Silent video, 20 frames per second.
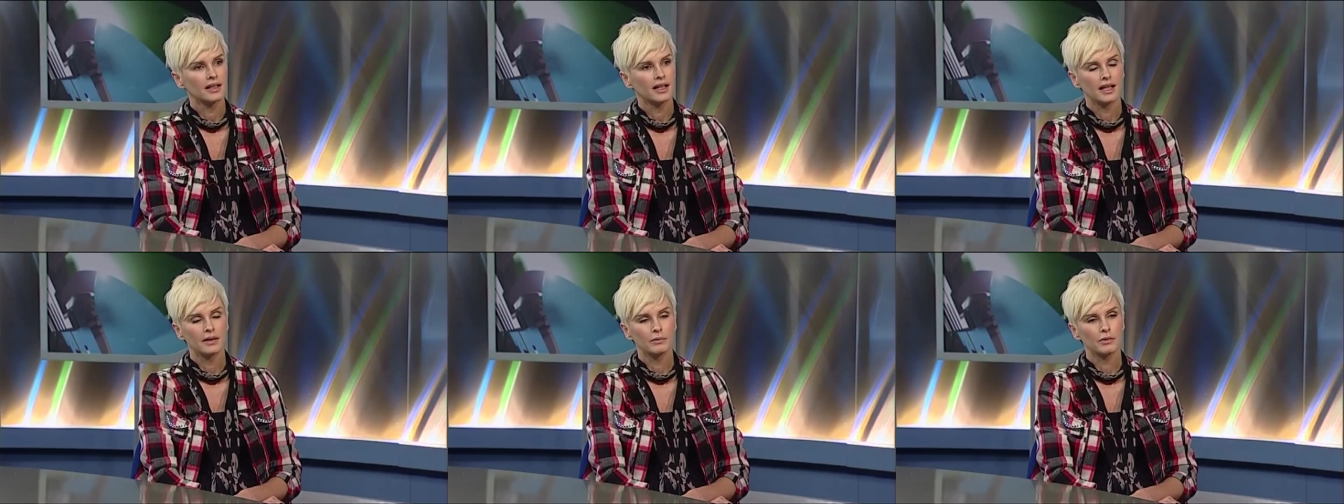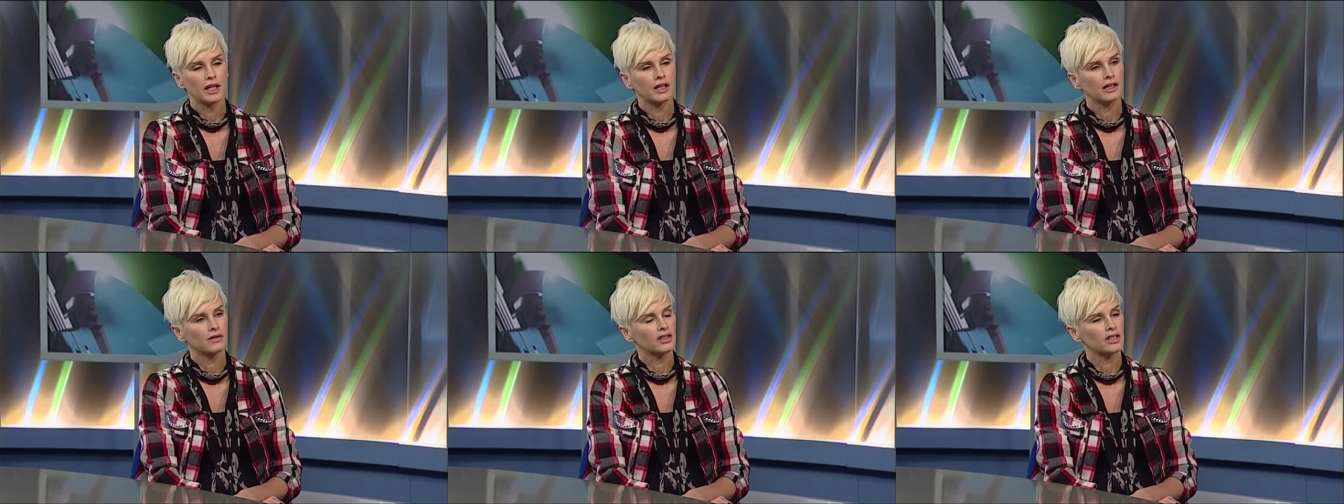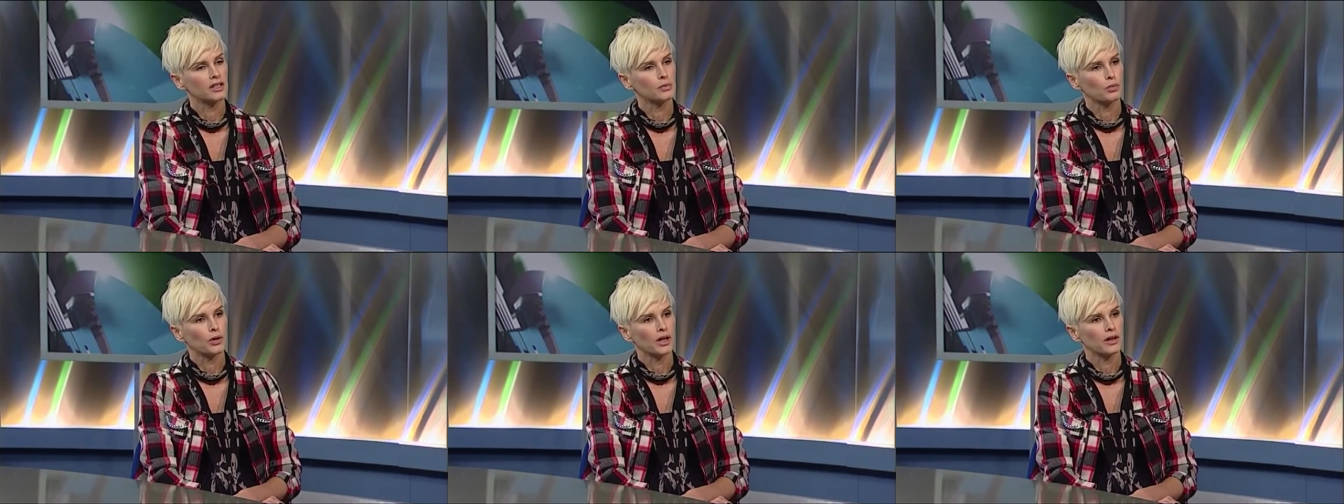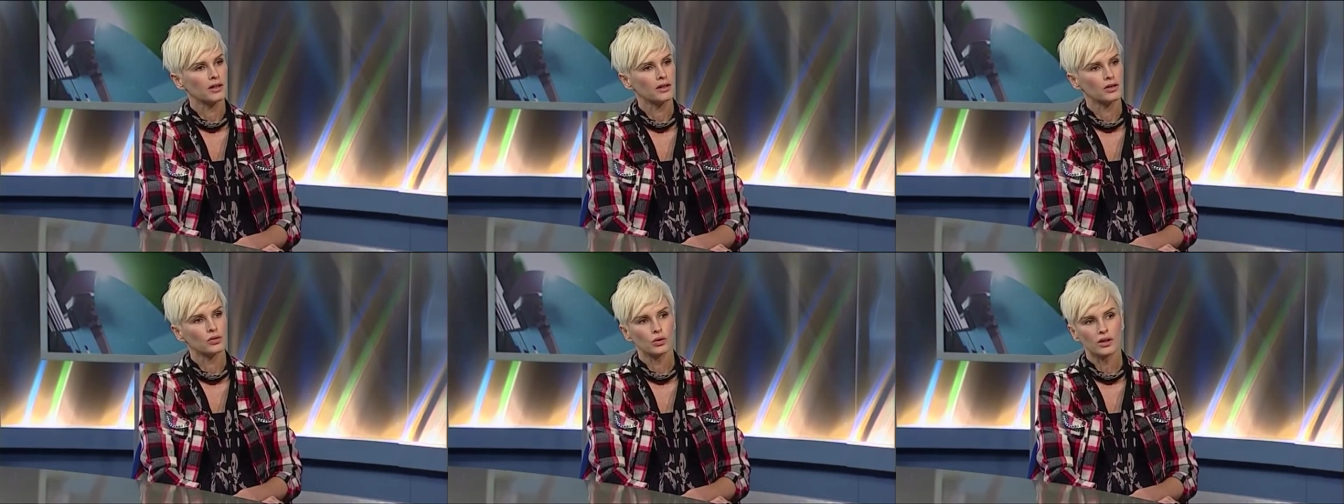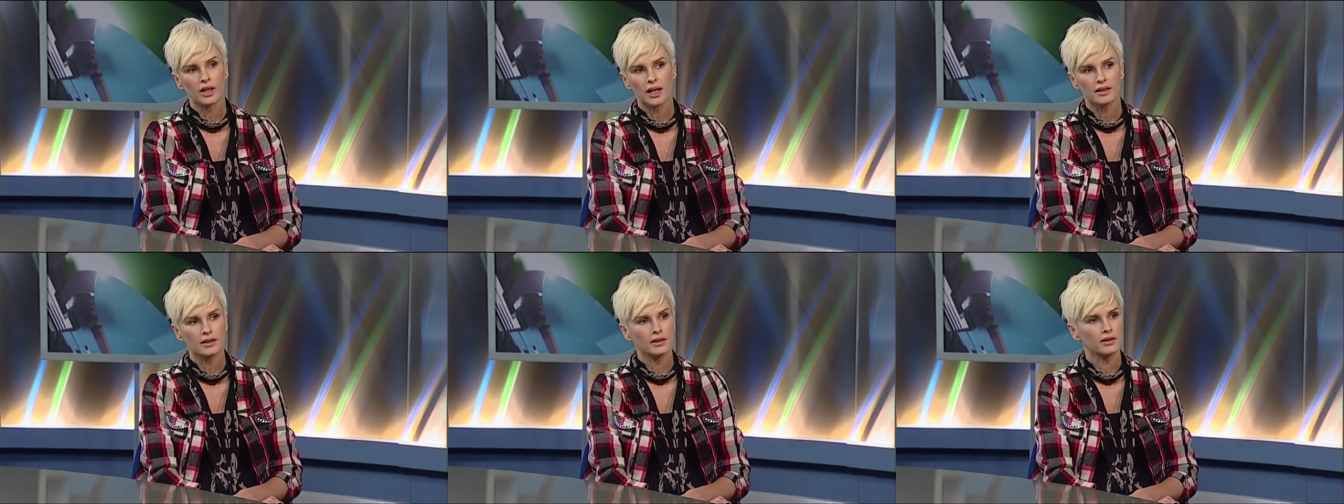Um, none mm. of his brothers or
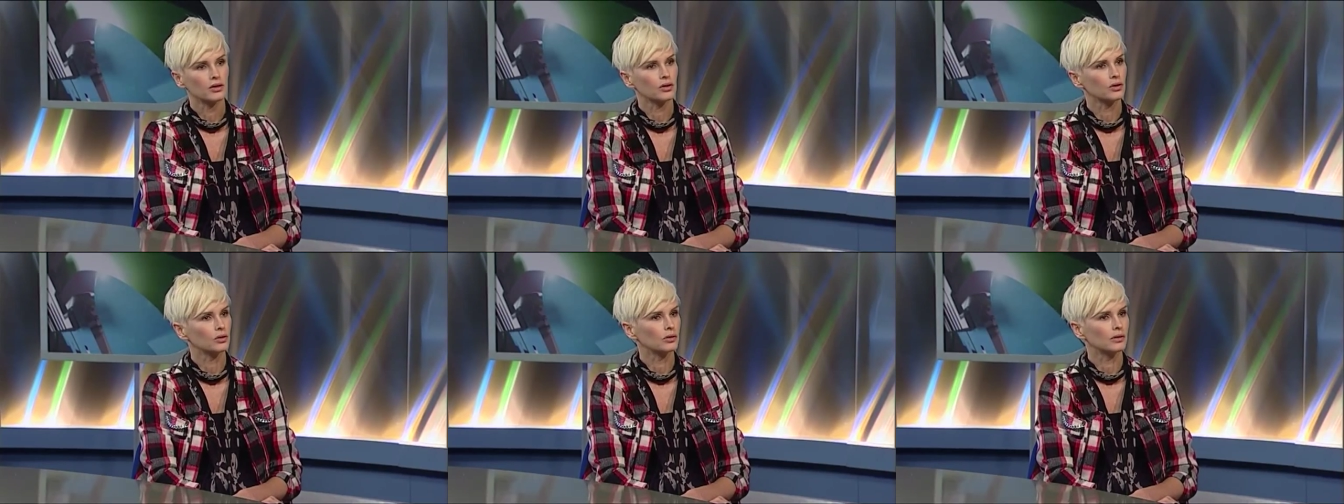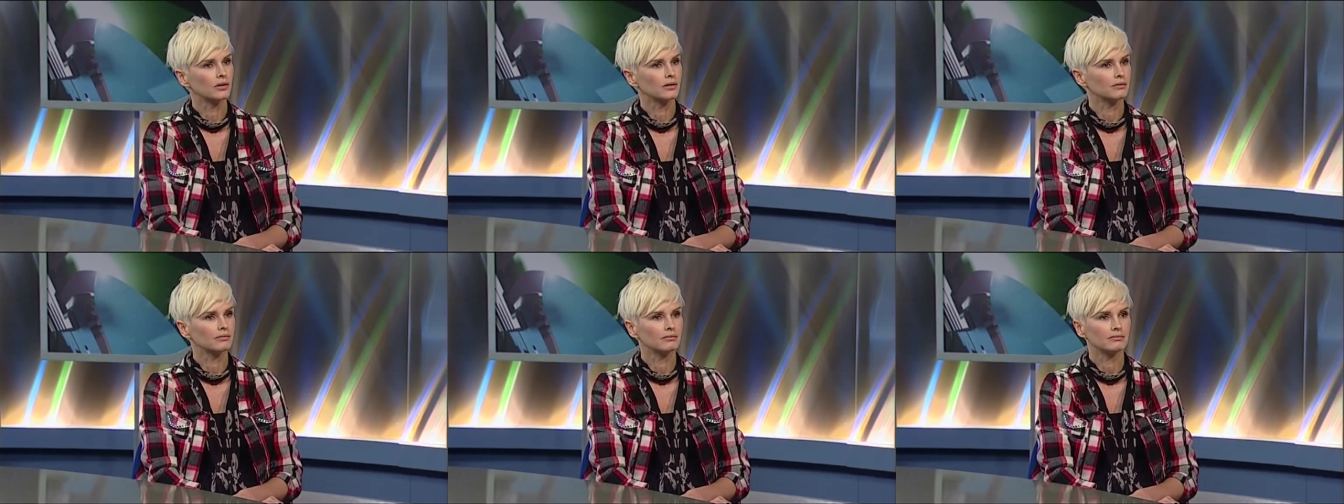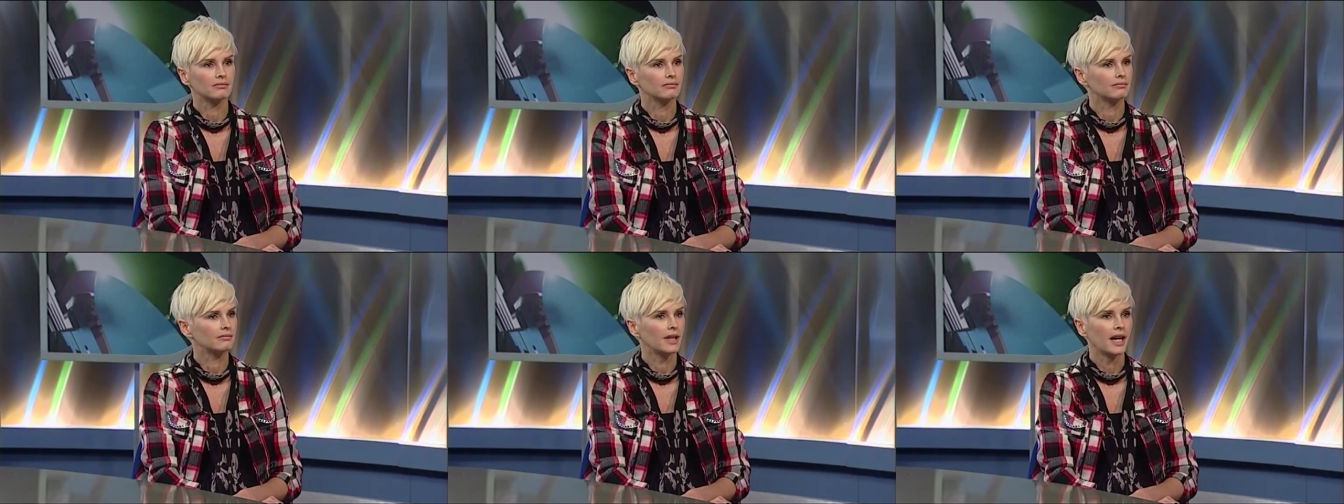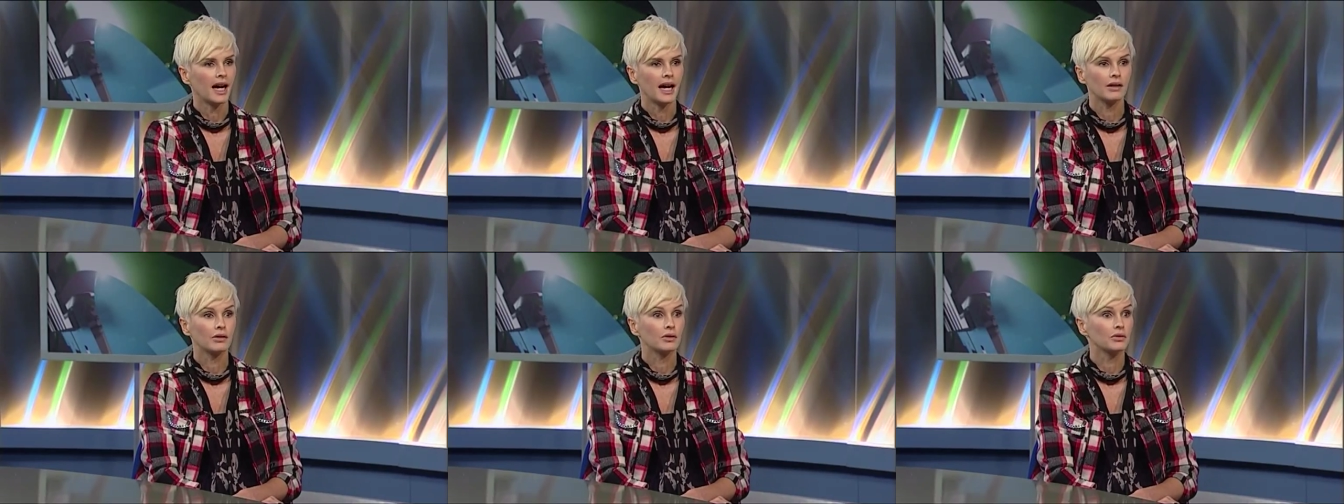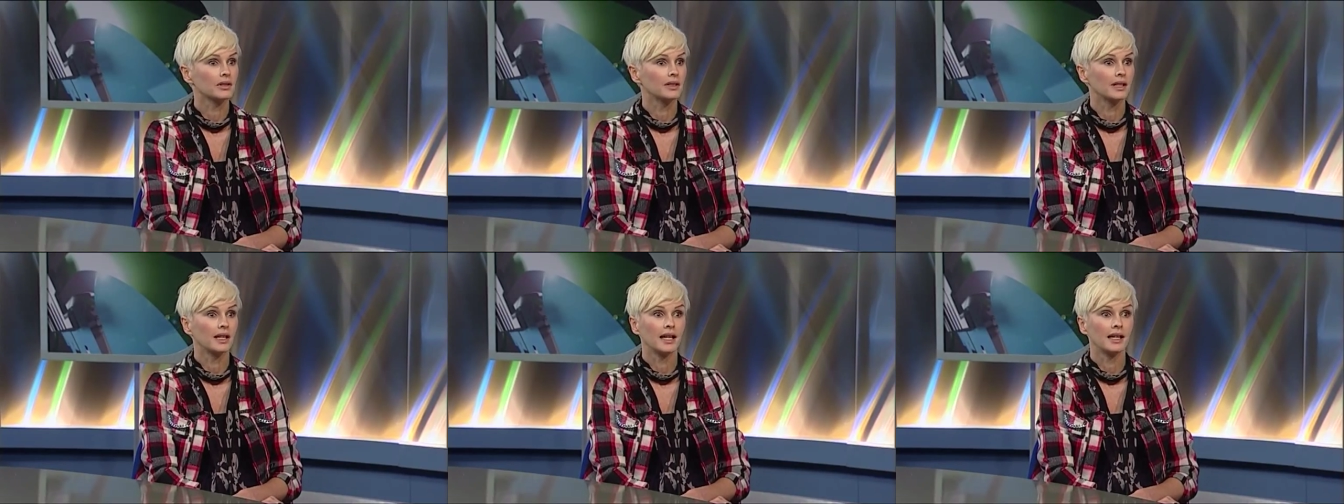cousins or
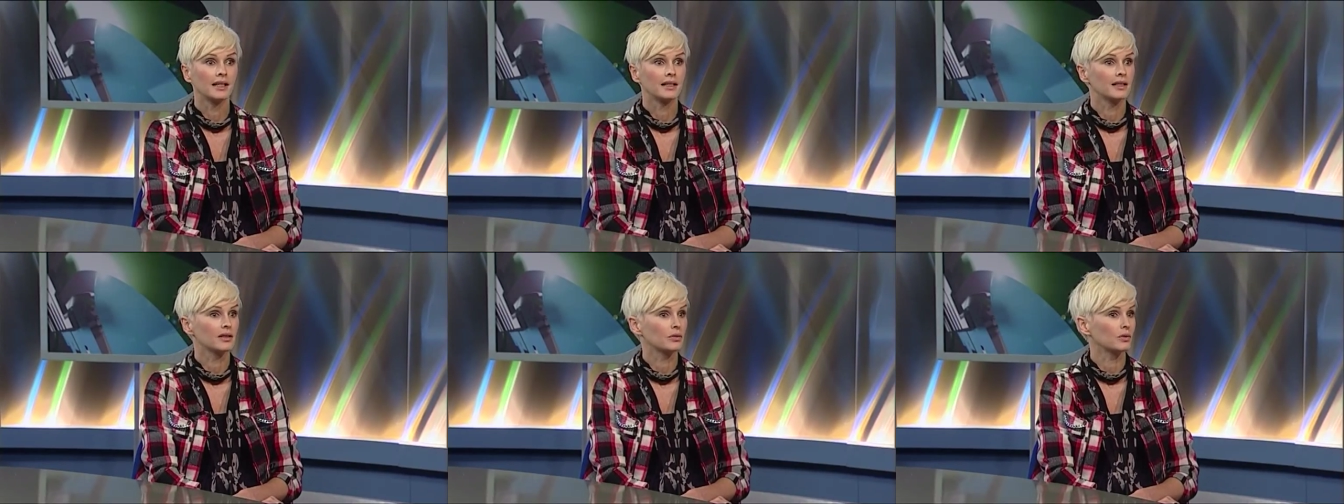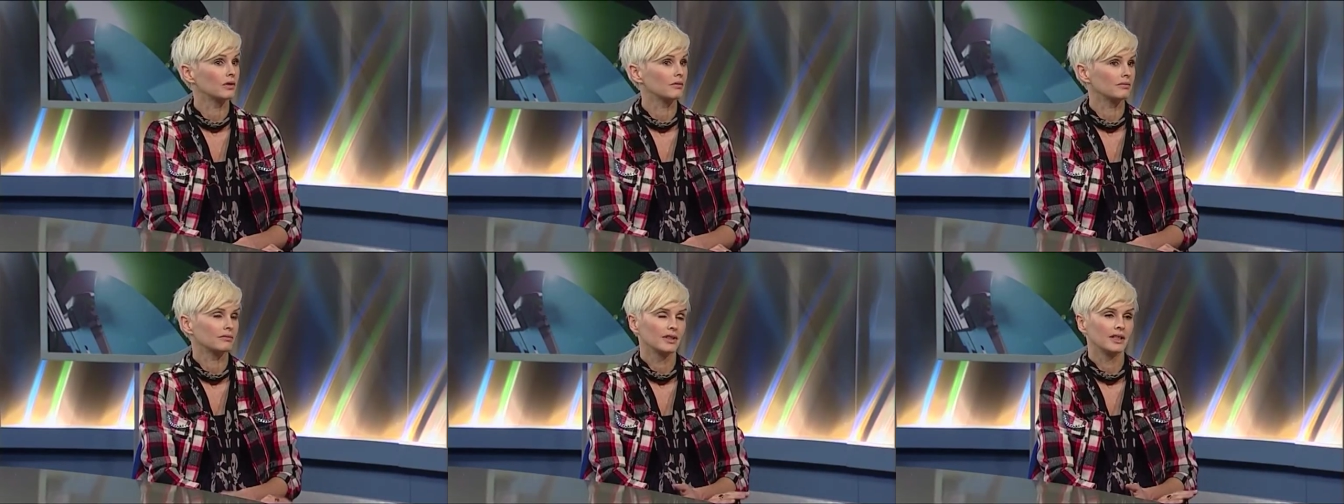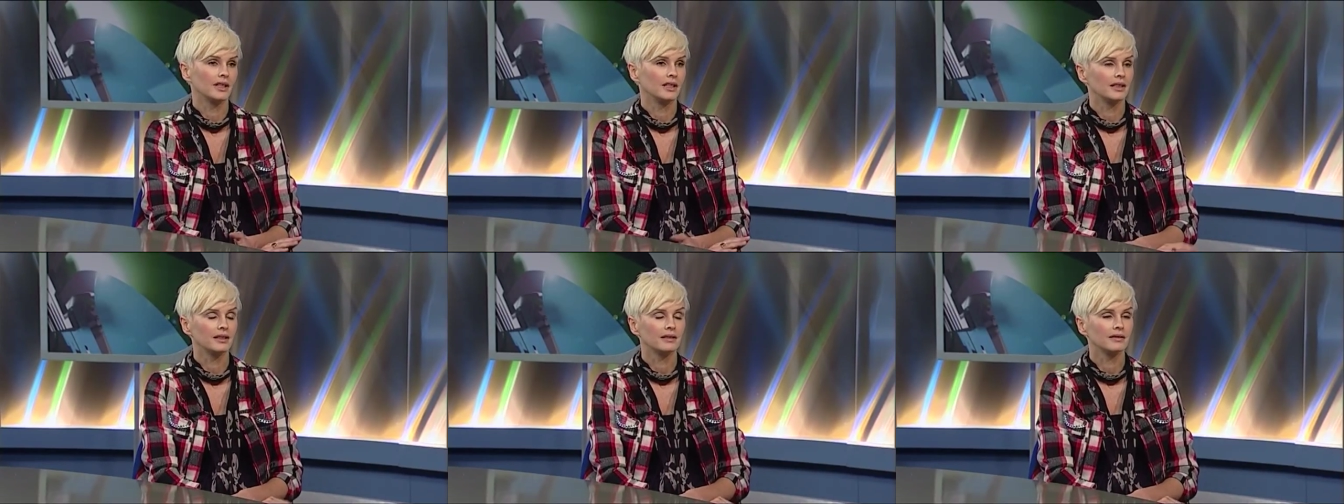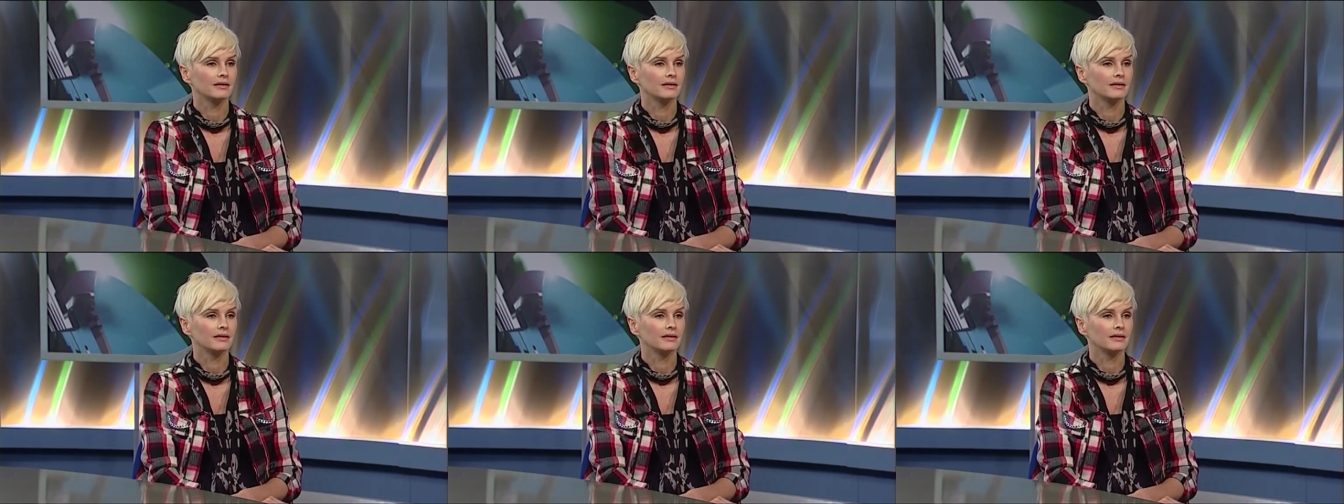uncles and aunties were in it.